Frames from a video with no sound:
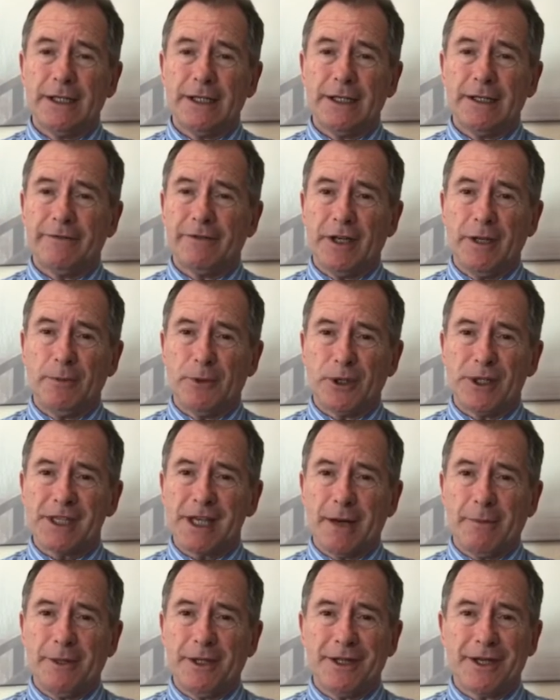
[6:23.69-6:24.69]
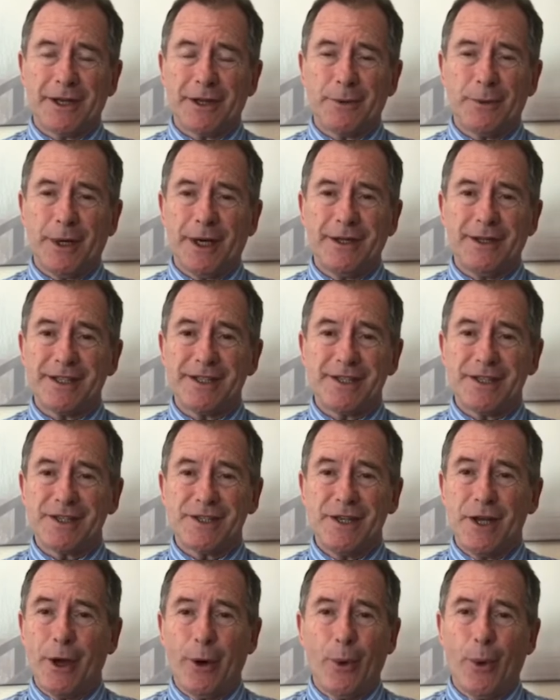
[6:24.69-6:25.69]
If anybody's coming the other way, there's
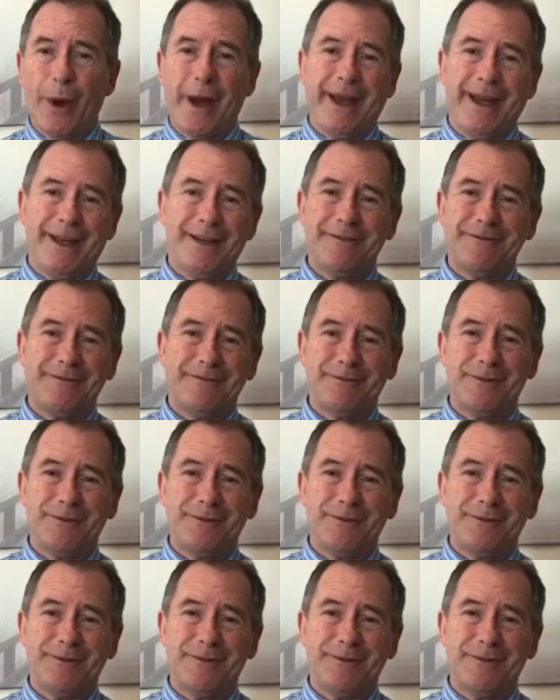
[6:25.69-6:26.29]
just no way of